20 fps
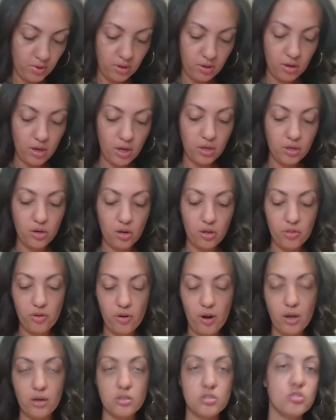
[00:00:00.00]
And they're
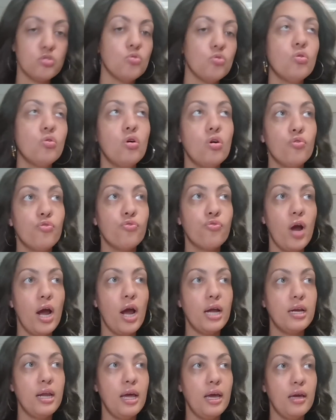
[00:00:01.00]
out of school
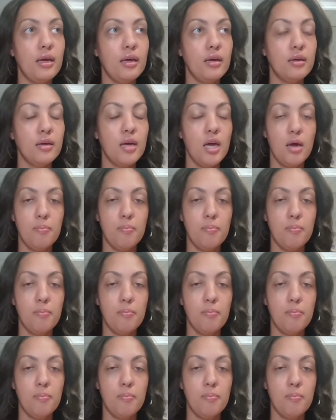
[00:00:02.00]
Friday and